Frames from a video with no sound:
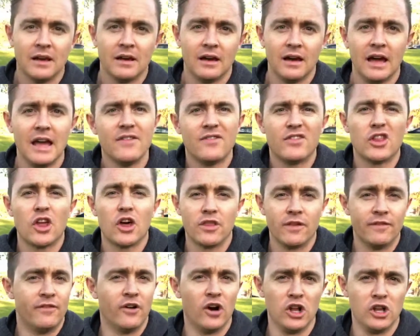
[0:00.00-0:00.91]
Even though
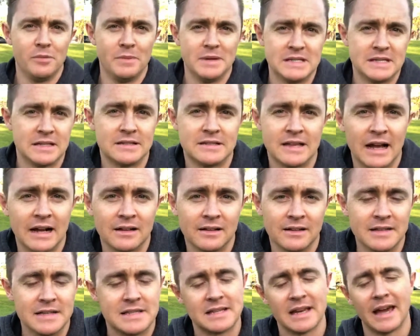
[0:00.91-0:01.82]
the volume is
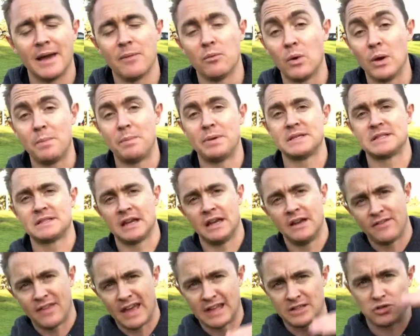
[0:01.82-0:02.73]
exactly the same, we
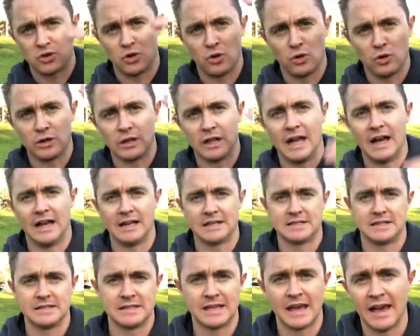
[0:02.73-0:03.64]
perceive that tall
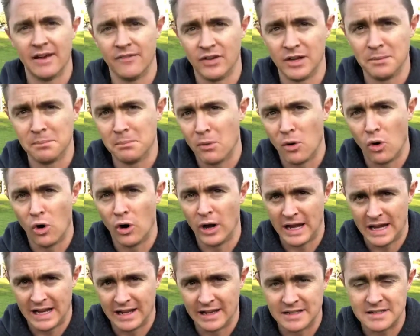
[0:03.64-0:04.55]
glass as having more
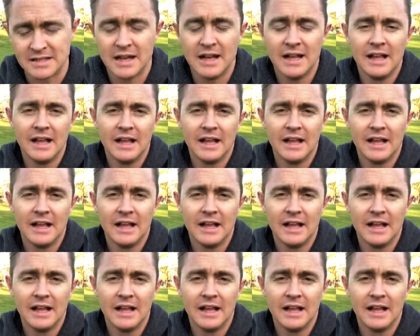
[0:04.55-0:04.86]
in it.